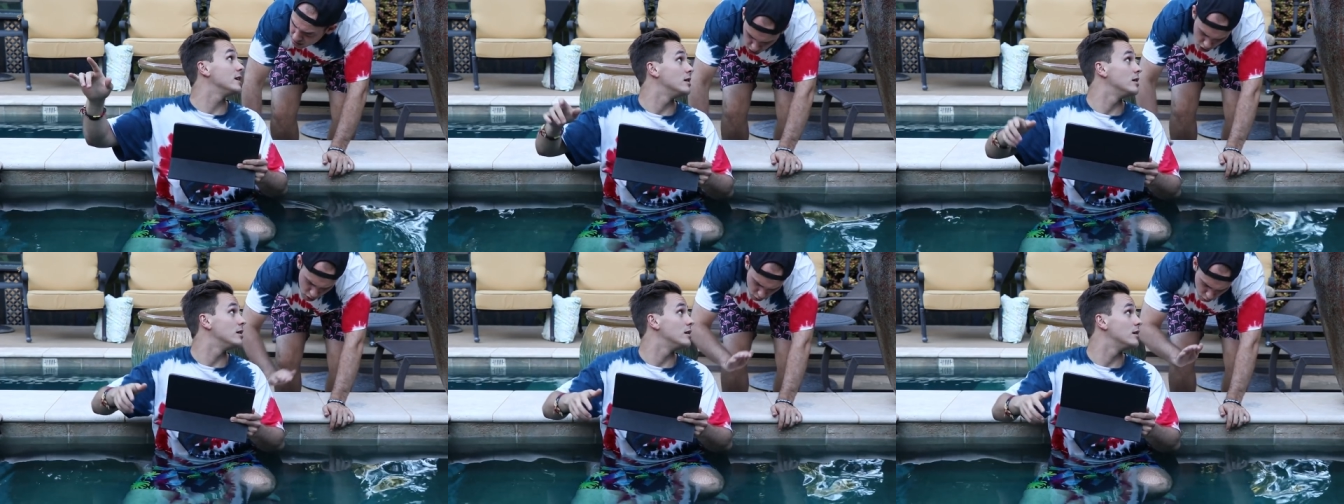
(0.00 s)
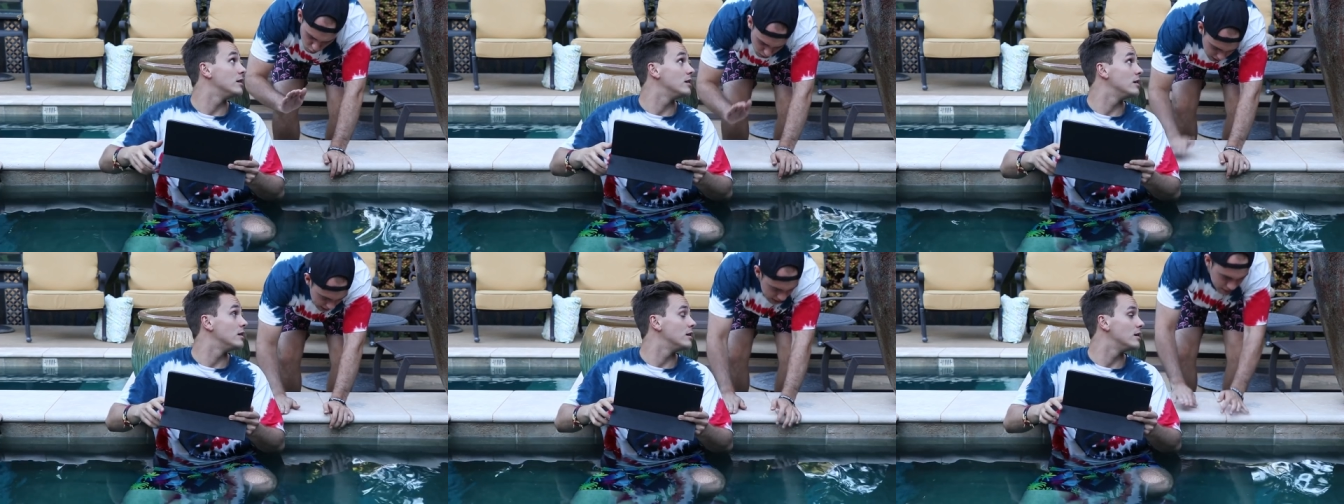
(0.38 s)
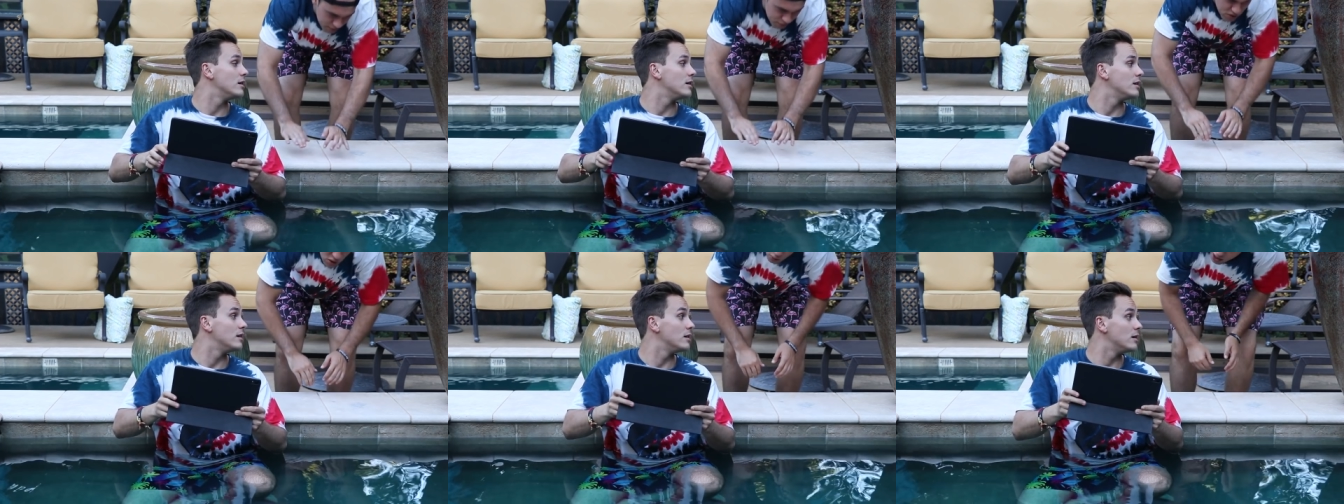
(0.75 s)
Dude,
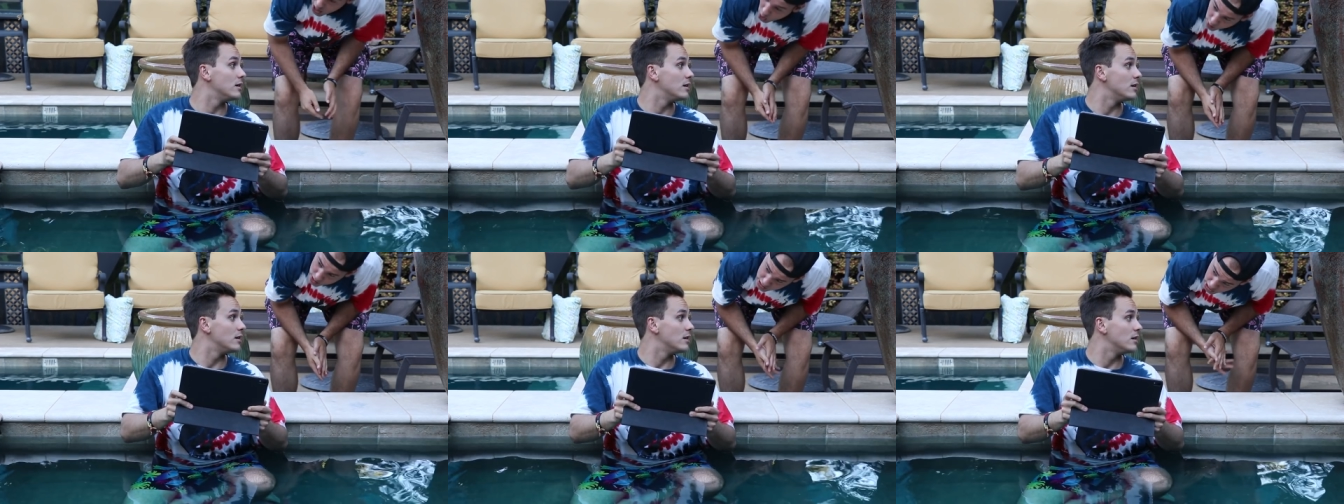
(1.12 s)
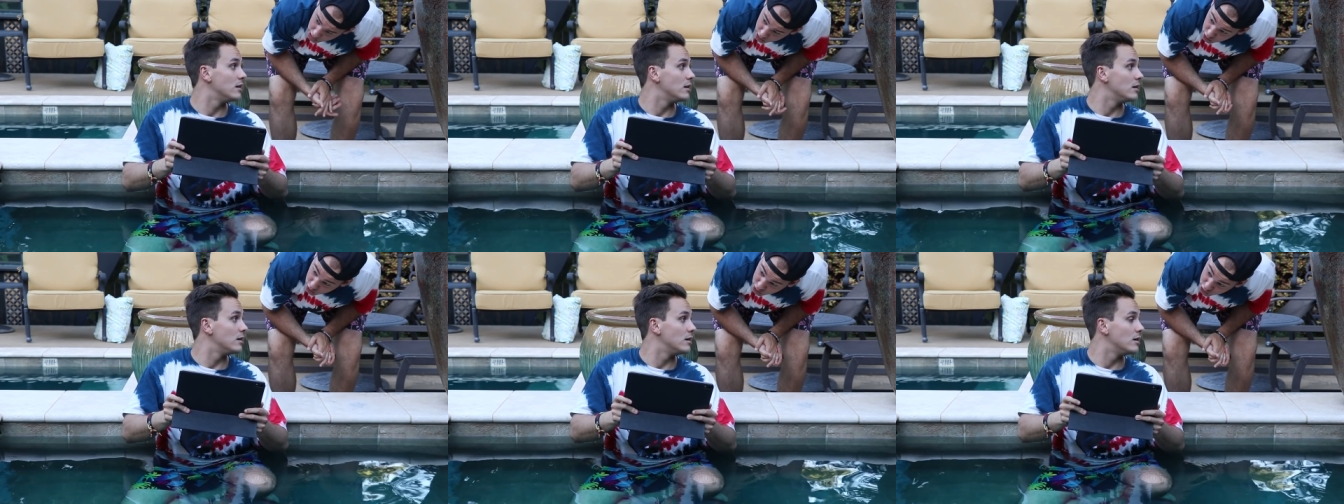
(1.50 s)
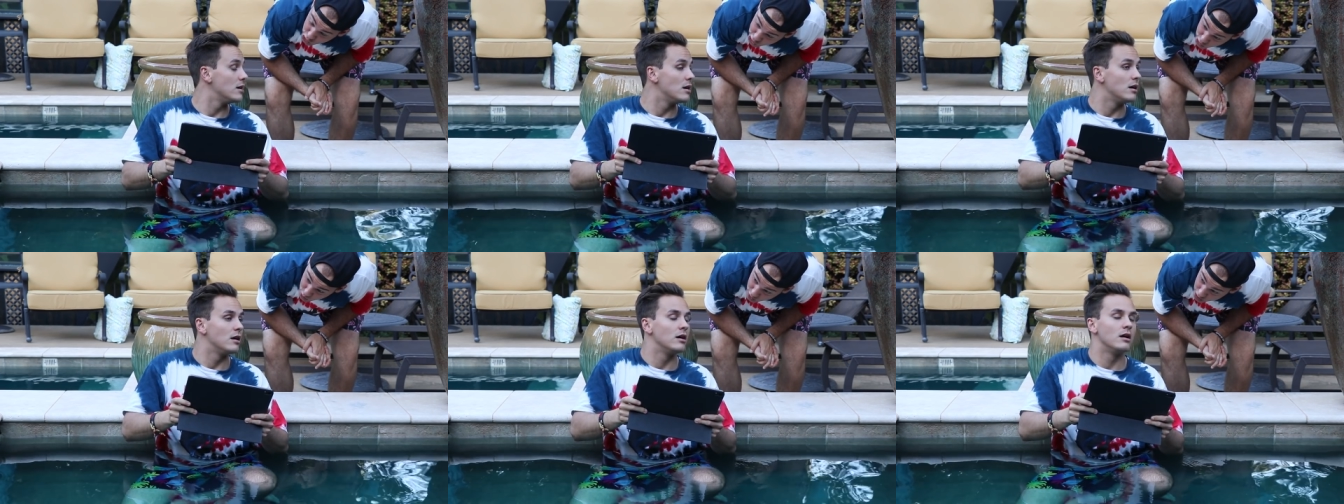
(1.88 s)
wow, it's got to do the
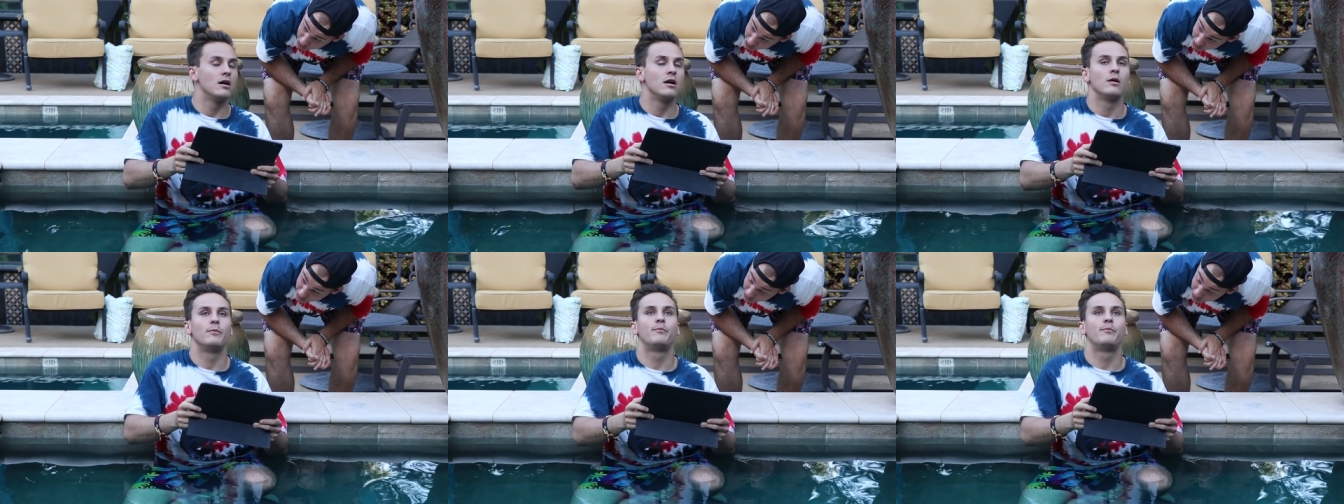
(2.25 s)
dirty work.